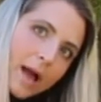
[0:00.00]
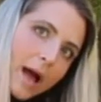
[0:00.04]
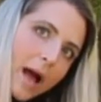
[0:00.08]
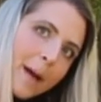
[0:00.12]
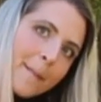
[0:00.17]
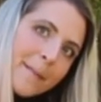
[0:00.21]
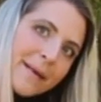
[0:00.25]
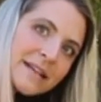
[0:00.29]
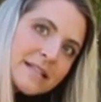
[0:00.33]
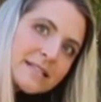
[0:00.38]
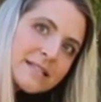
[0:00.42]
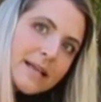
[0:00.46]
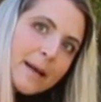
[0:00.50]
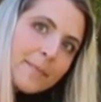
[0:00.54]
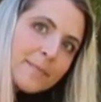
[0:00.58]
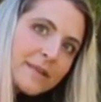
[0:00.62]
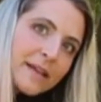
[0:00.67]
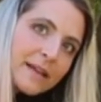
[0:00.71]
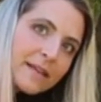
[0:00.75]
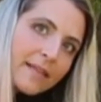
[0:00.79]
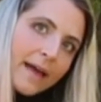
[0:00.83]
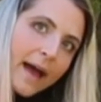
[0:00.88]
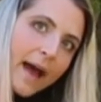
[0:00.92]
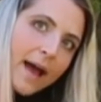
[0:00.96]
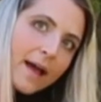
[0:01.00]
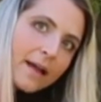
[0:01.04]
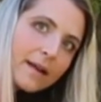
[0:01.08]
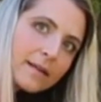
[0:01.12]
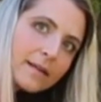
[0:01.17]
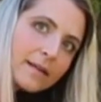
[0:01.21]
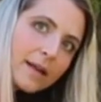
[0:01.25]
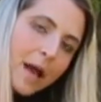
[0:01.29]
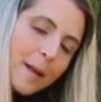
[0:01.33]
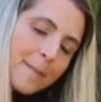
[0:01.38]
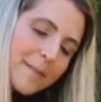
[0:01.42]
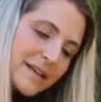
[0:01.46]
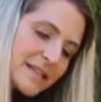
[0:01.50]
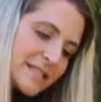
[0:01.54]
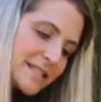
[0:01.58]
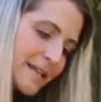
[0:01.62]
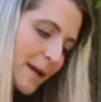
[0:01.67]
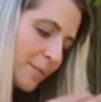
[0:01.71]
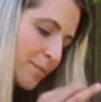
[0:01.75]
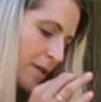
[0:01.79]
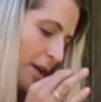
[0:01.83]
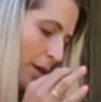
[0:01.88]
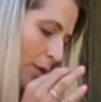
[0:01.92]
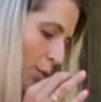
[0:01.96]
I'm accepting that. I'm
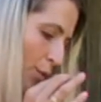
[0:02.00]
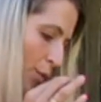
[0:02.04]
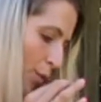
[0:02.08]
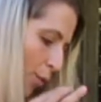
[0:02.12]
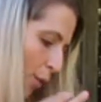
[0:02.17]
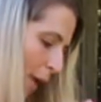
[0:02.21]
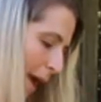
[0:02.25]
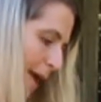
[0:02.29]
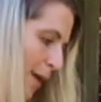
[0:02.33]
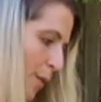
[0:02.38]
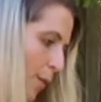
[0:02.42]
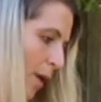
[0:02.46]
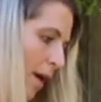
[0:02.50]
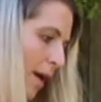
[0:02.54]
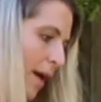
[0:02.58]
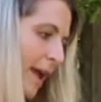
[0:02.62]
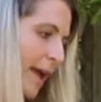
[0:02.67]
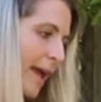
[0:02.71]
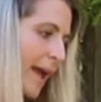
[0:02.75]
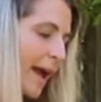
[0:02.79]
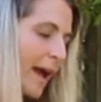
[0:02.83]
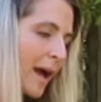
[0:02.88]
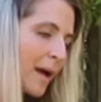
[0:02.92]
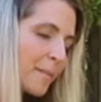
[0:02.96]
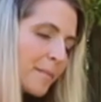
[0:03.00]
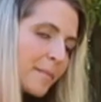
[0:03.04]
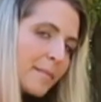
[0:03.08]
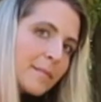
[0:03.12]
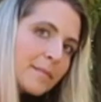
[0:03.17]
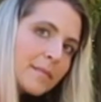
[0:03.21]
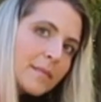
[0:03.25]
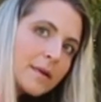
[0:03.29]
accepting right where I am.